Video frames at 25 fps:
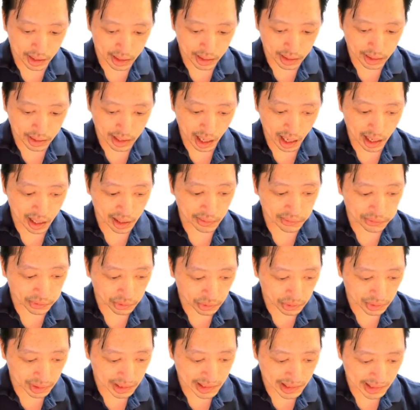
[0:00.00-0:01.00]

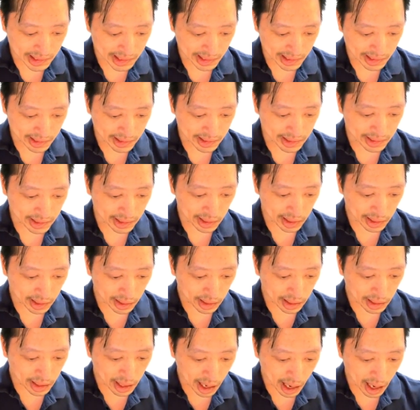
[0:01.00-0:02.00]
diaphoresis
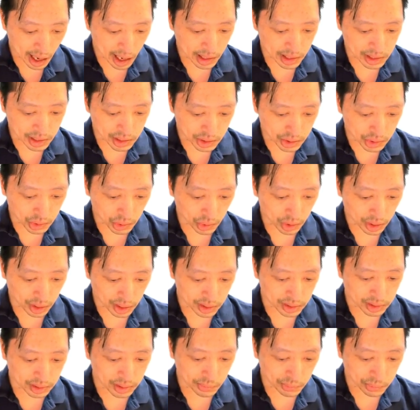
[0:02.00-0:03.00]
and
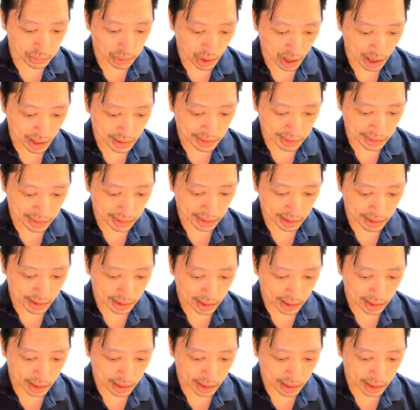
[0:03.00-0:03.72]
shortness of breath,